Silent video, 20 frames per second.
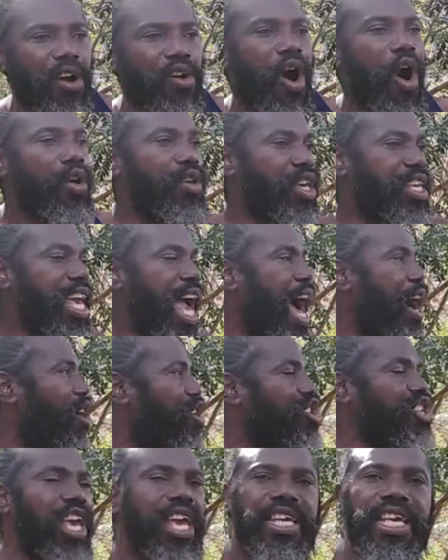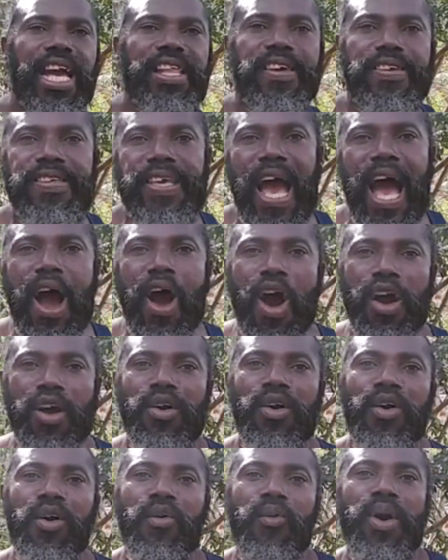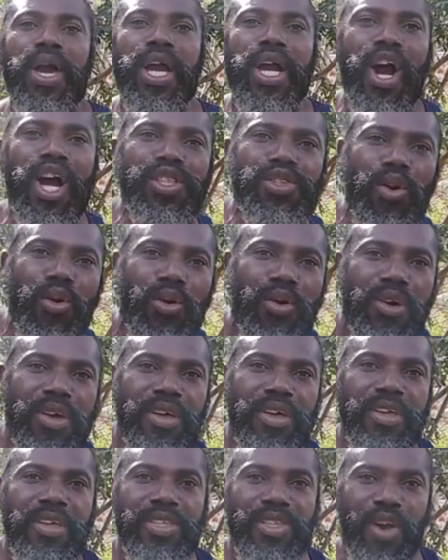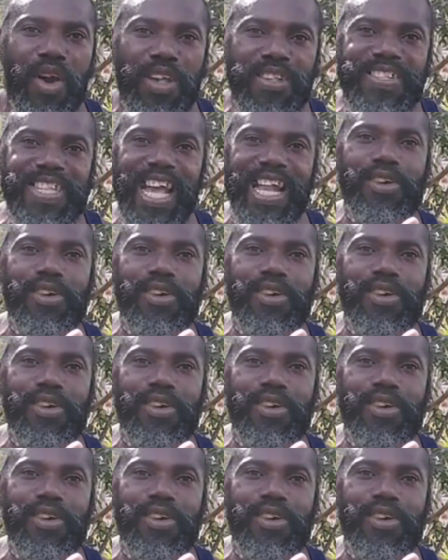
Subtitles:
go shake and you can't hug. What you going to do? You want to stay